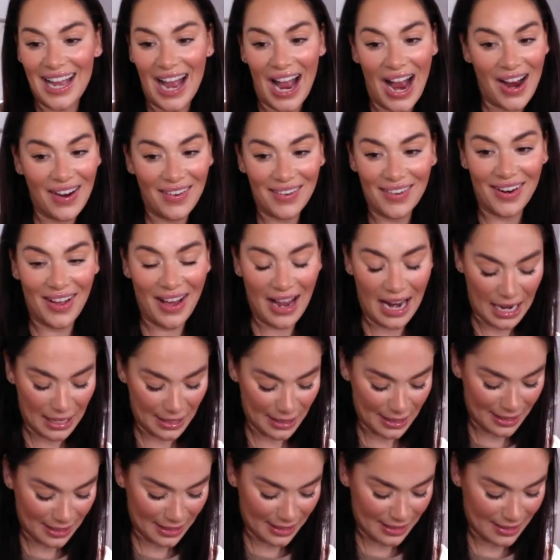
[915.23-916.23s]

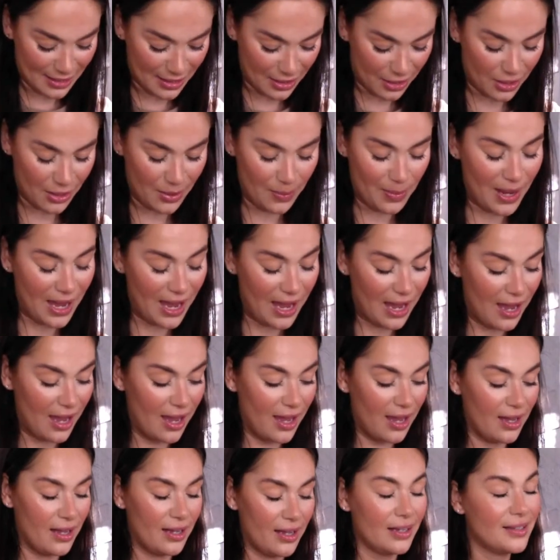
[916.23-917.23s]
Caroline is going to
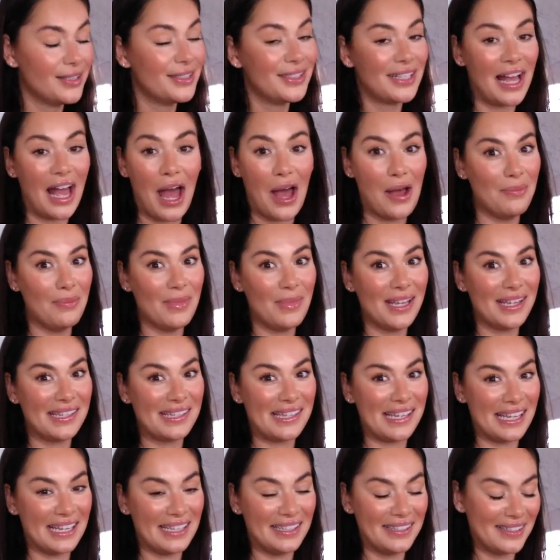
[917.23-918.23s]
be a
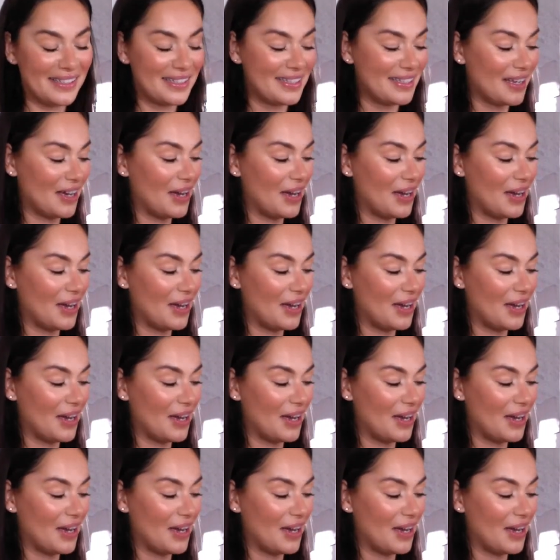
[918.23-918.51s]
Mrs.